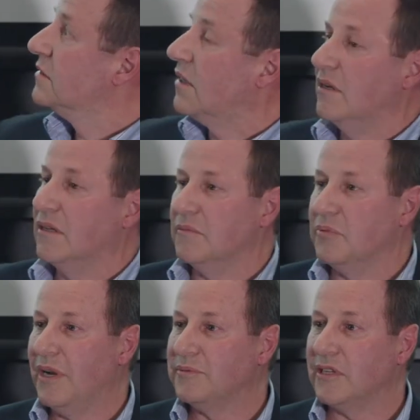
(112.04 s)
So
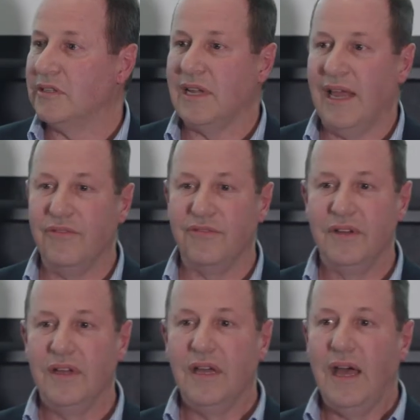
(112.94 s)
perhaps I could have
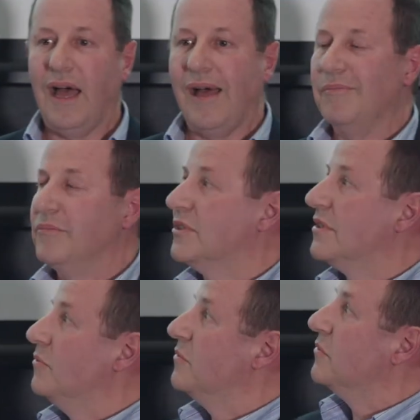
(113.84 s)

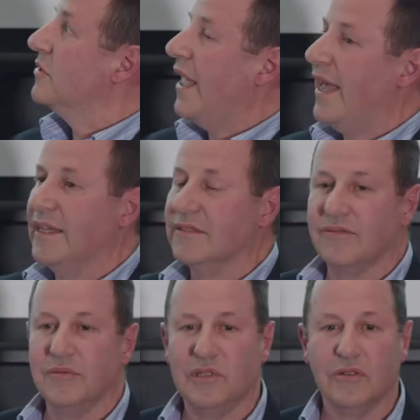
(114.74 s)
some hands
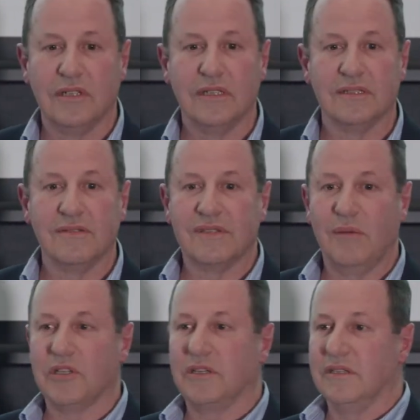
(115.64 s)
from the audience if
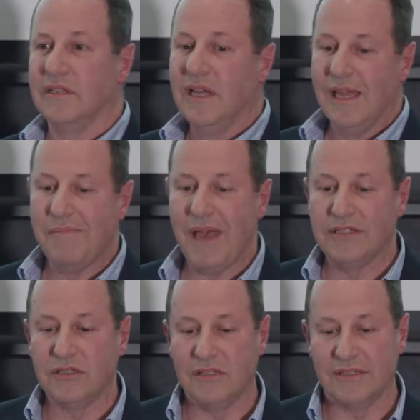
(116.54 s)
someone can
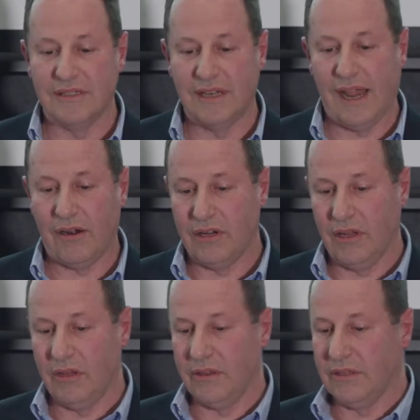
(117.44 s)
imagine a
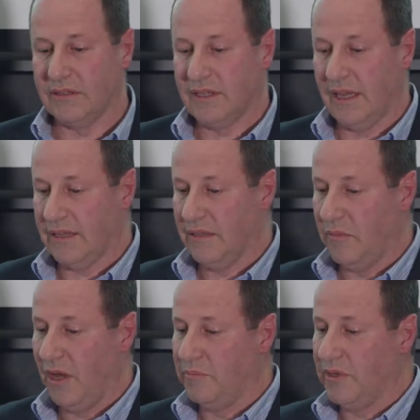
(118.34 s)
scenario that
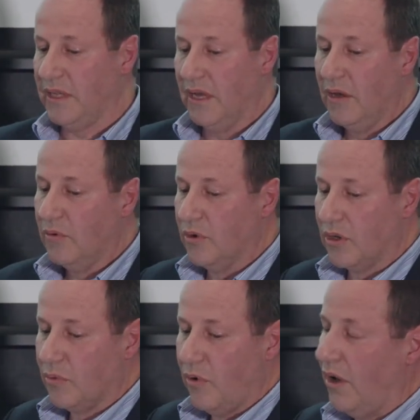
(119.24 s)
might be
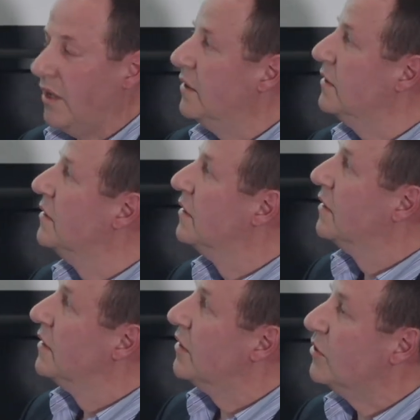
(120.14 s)
worthwhile
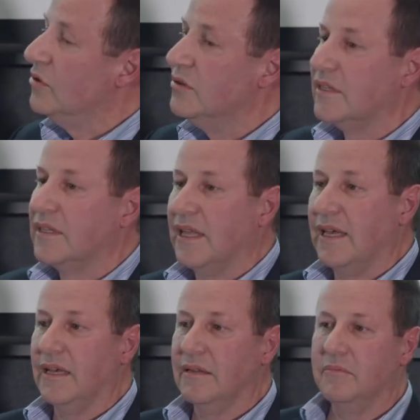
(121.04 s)
using
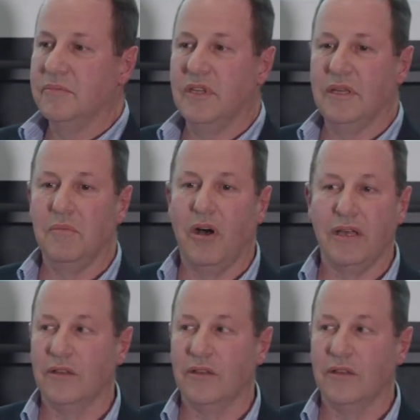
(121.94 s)
their My